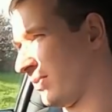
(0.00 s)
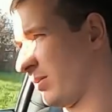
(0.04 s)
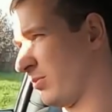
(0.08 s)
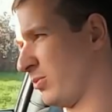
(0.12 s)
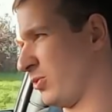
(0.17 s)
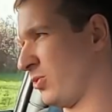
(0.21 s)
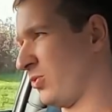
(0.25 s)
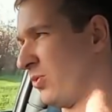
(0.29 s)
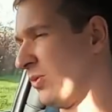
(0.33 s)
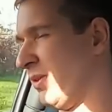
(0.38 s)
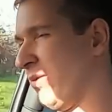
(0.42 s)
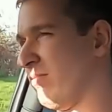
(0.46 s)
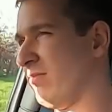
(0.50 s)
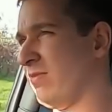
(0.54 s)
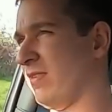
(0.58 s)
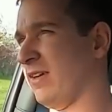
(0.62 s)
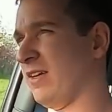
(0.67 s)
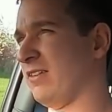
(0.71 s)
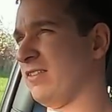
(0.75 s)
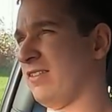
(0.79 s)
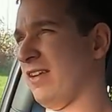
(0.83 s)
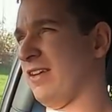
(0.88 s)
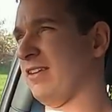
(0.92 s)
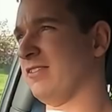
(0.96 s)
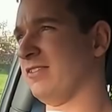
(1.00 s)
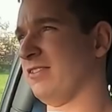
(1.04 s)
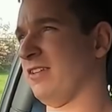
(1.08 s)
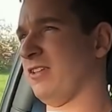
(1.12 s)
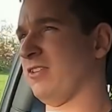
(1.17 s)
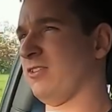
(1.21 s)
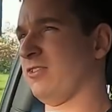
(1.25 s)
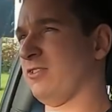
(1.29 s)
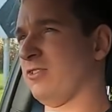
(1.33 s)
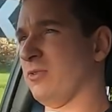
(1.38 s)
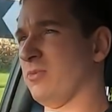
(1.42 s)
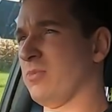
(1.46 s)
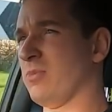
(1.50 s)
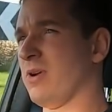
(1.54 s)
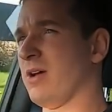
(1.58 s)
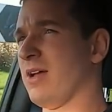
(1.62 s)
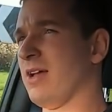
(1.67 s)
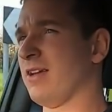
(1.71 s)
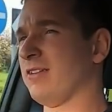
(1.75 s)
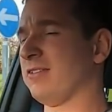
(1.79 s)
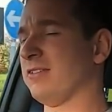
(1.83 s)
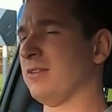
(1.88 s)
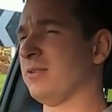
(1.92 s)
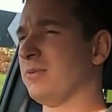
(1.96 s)
I'm sure them figures exist
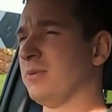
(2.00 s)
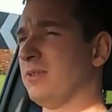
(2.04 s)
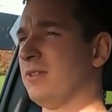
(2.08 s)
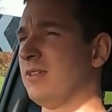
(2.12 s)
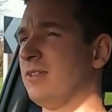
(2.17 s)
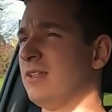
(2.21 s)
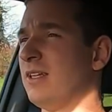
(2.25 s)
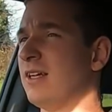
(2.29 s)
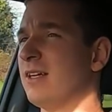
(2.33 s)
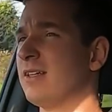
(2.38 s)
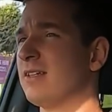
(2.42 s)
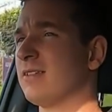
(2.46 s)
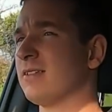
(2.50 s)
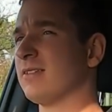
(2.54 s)
somewhere, so we'll